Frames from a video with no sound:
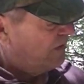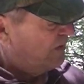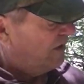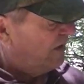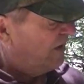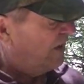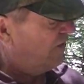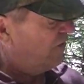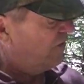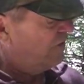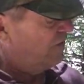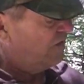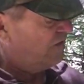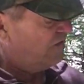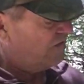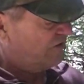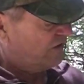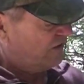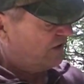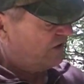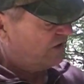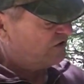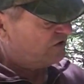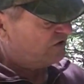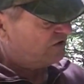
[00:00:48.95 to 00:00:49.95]
Heavily
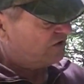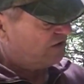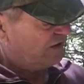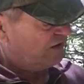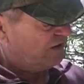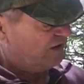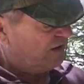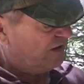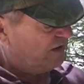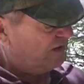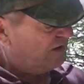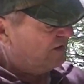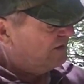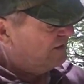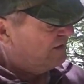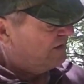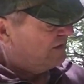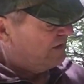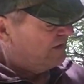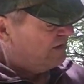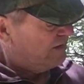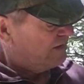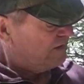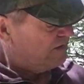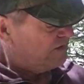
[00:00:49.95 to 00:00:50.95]
stitched. The
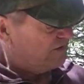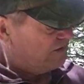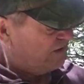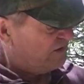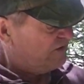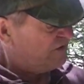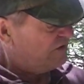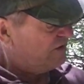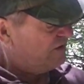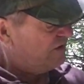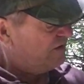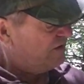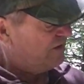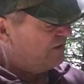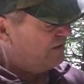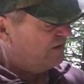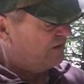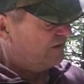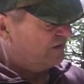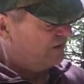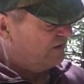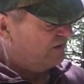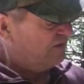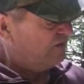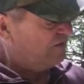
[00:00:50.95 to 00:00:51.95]
stitching
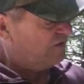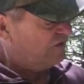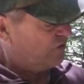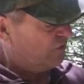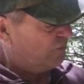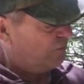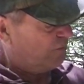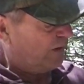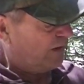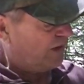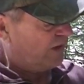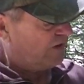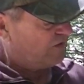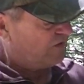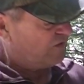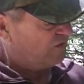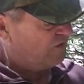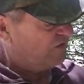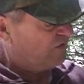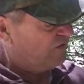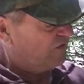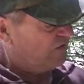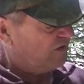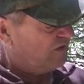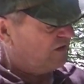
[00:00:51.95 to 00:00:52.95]
at least
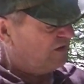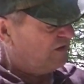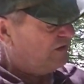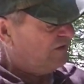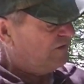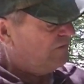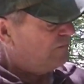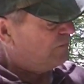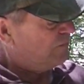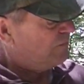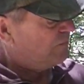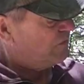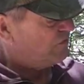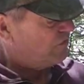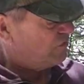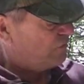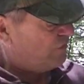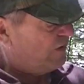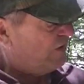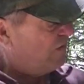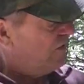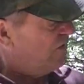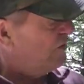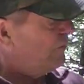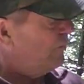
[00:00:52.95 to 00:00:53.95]
surpasses the
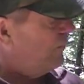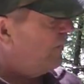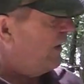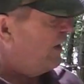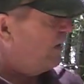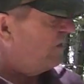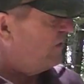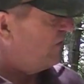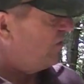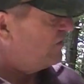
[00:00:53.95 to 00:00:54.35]
strength of the band